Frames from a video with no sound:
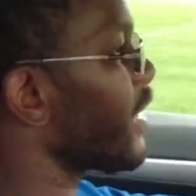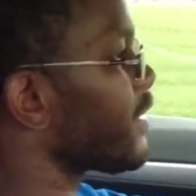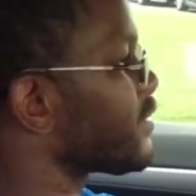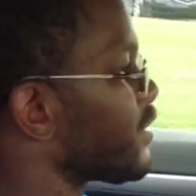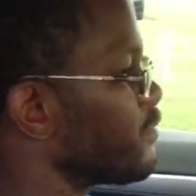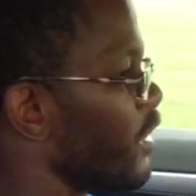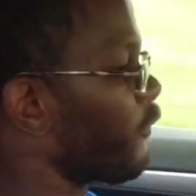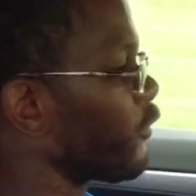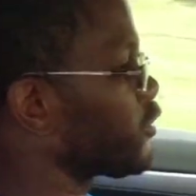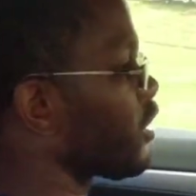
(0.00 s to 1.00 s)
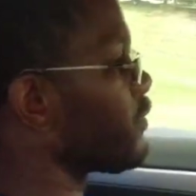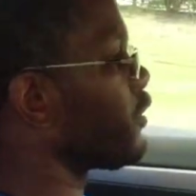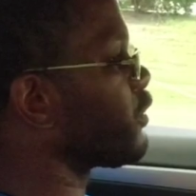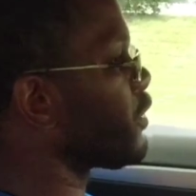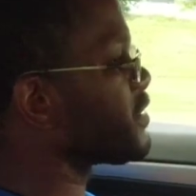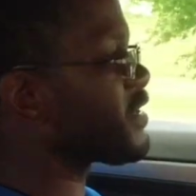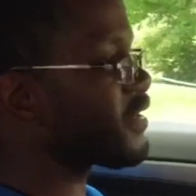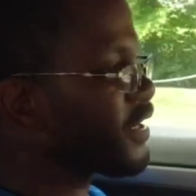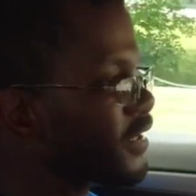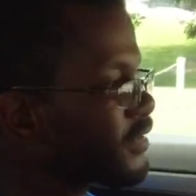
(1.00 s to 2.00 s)
There's some muffled turbo noise
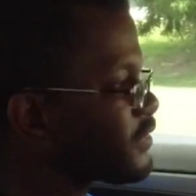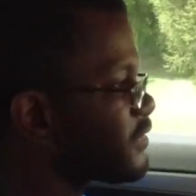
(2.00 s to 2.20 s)
in there.